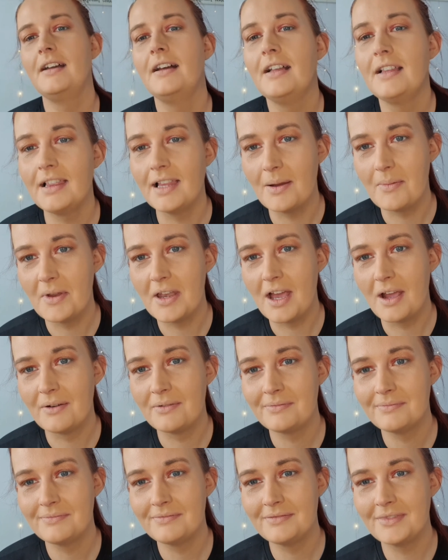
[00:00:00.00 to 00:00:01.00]
Let me know.
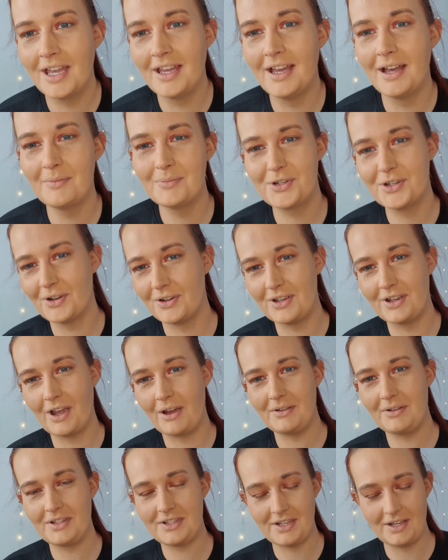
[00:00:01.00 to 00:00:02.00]
I'm sure you're
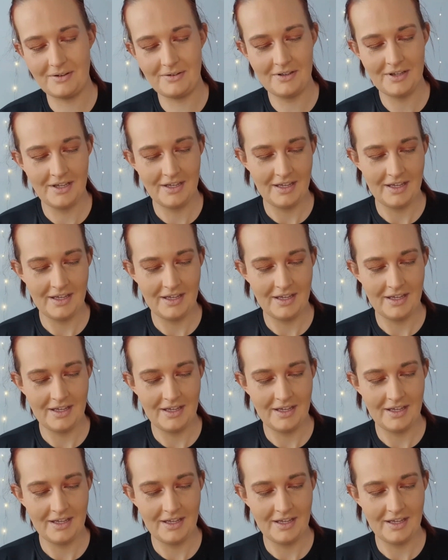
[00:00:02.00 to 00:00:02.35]
going to.